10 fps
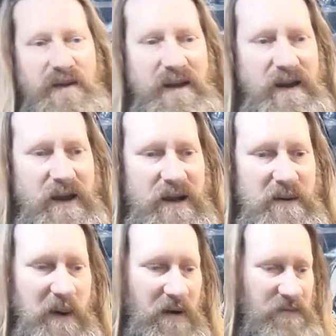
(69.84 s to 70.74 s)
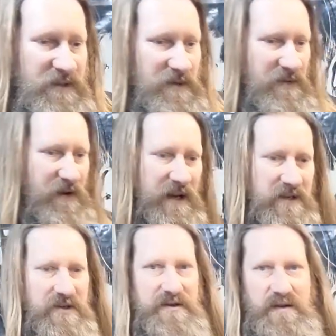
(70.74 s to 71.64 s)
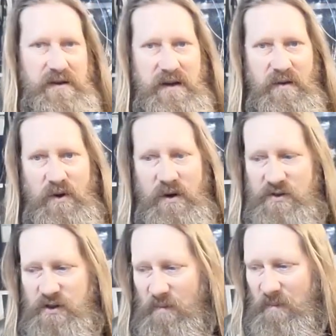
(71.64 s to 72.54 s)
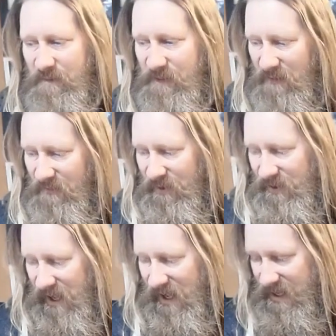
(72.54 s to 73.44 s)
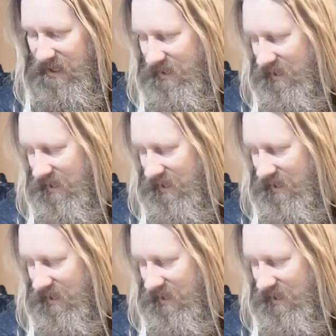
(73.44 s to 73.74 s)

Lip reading: and I'm about to finish in the workshop. I'm done for the day.